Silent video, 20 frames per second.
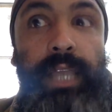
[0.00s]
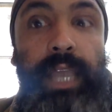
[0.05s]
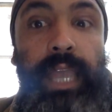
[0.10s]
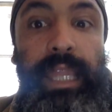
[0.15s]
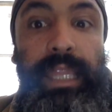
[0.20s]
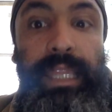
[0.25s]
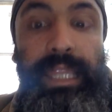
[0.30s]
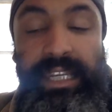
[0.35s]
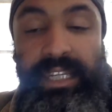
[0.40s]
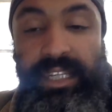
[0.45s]

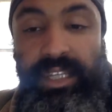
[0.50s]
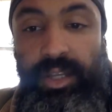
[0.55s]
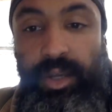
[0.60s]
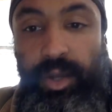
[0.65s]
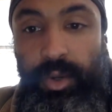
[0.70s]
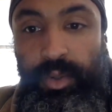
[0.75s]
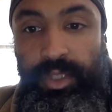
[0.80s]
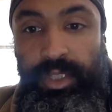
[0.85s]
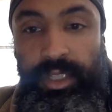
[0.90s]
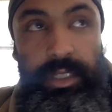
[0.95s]
Atlantic
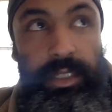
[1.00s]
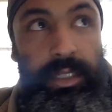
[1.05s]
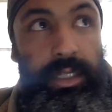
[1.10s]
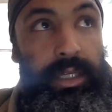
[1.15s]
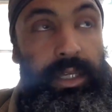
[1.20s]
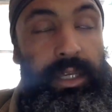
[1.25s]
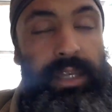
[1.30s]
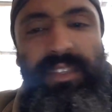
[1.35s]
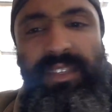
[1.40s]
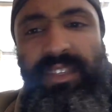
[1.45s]
Ocean,
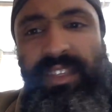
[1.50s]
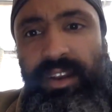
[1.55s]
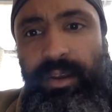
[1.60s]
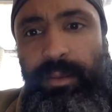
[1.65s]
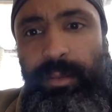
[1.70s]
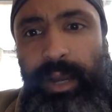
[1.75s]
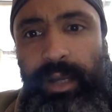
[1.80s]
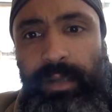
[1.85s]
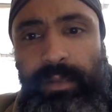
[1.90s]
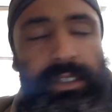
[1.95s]

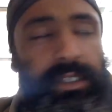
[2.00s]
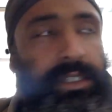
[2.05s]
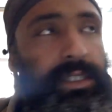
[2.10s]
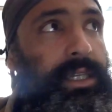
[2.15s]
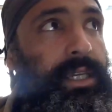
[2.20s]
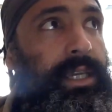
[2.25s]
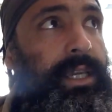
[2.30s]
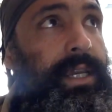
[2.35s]
thereabouts,